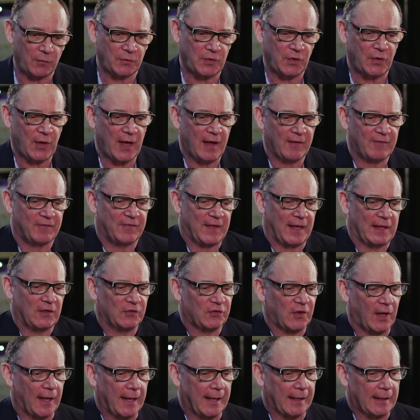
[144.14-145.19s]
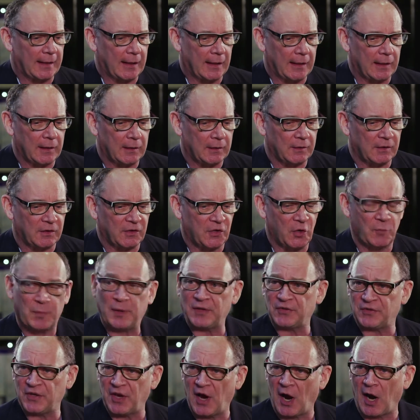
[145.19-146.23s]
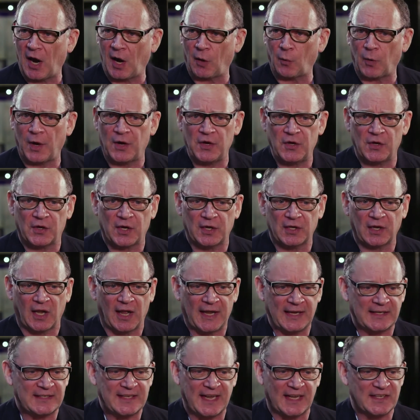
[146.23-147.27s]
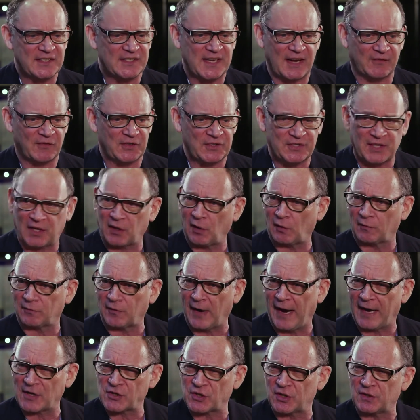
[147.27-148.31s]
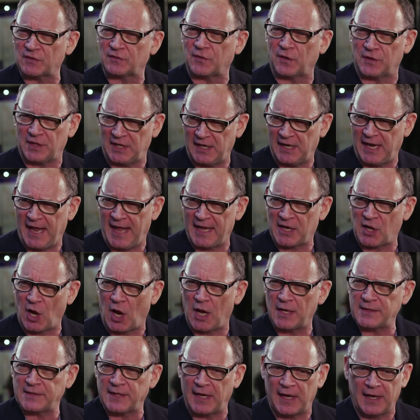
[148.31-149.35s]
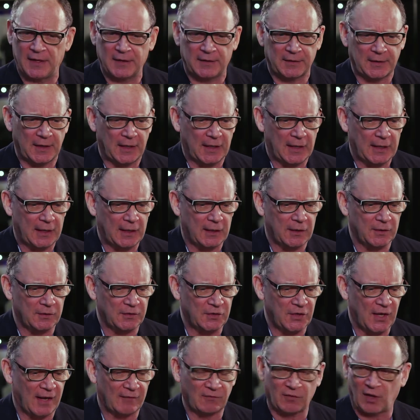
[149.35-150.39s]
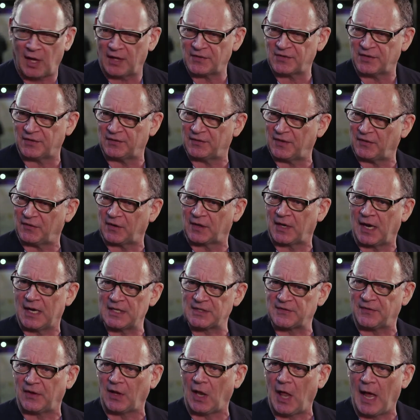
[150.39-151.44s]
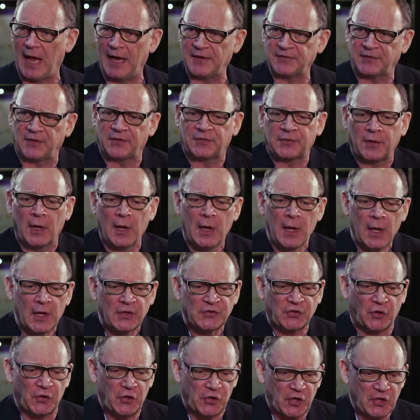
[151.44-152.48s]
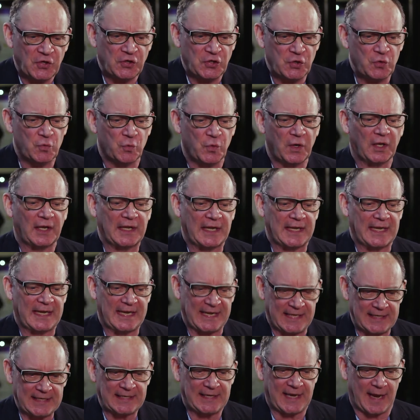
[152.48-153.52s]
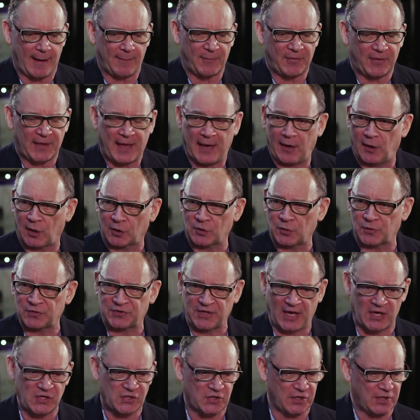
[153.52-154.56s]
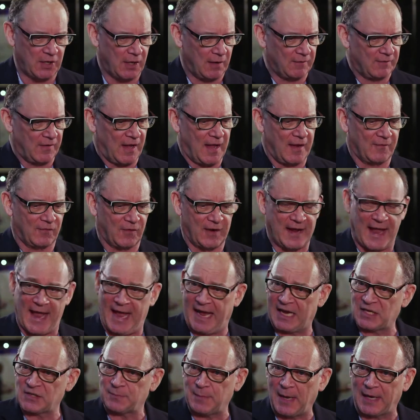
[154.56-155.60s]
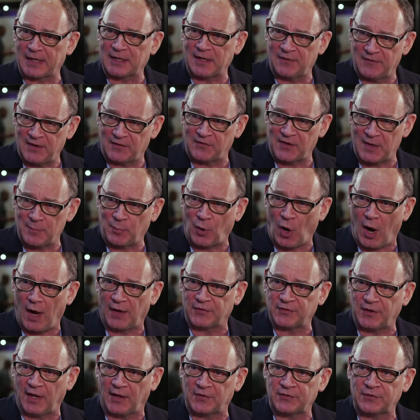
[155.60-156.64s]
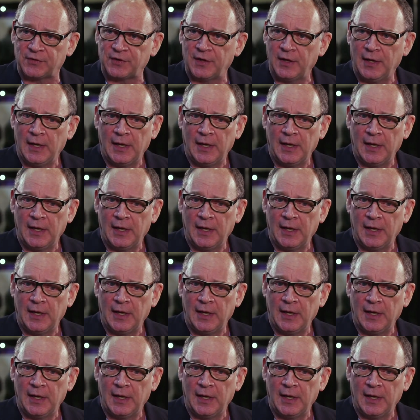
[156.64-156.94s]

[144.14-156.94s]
you have things like qPCR where you can test every single fraction for DNA content. You have lots of different kinds of ELISAs. So you can do really in-depth characterization of every aspect of every process.